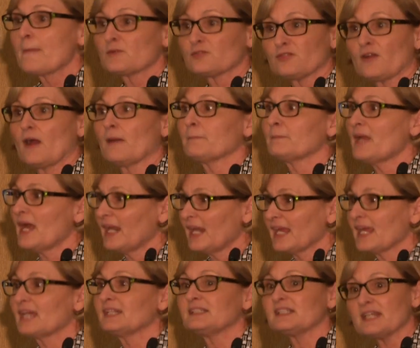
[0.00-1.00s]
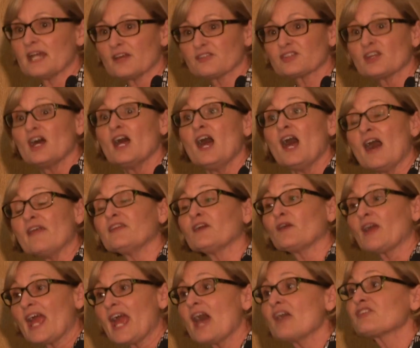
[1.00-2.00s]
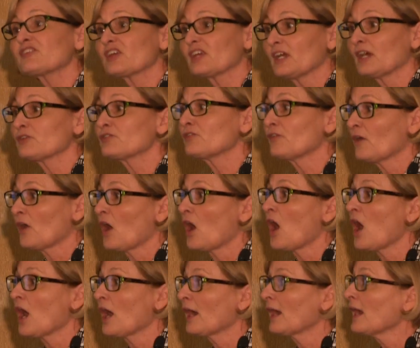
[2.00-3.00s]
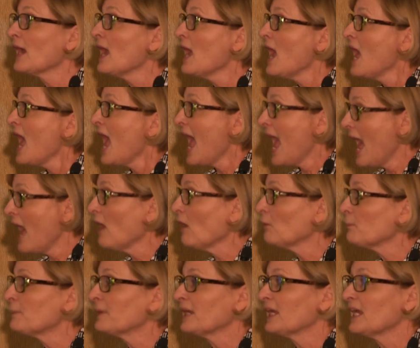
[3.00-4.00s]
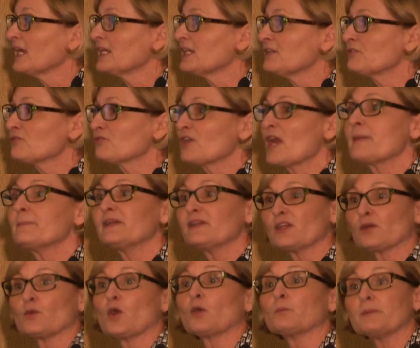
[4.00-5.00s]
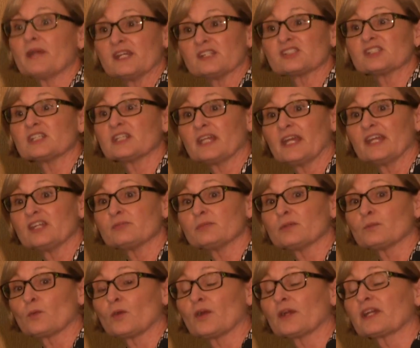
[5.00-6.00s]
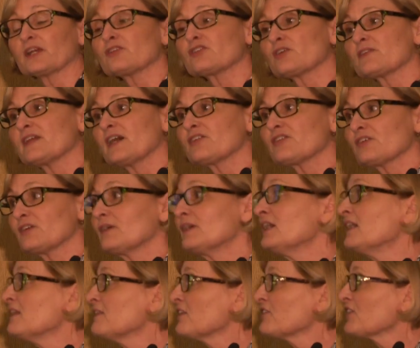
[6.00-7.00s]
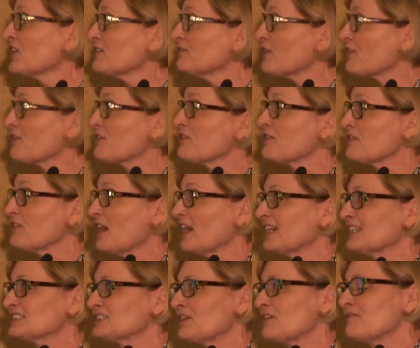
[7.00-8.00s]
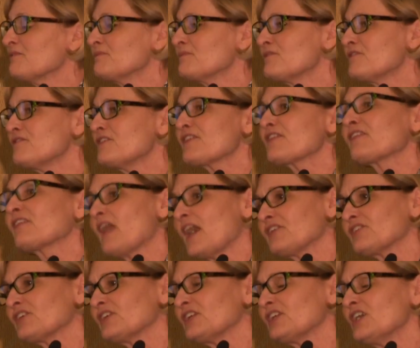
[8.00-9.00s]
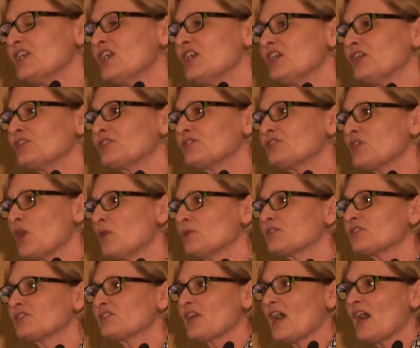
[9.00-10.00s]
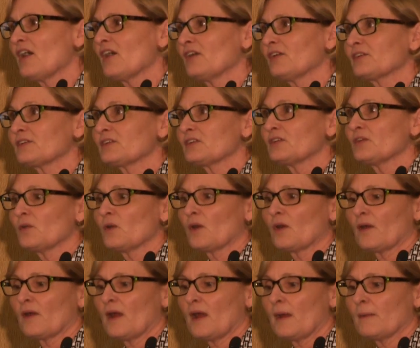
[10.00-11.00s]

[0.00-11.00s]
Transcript: from NINDS, and they're asking us for our help in framing their own patient engagement work. And so that's kind of a fifth lesson is don't sell your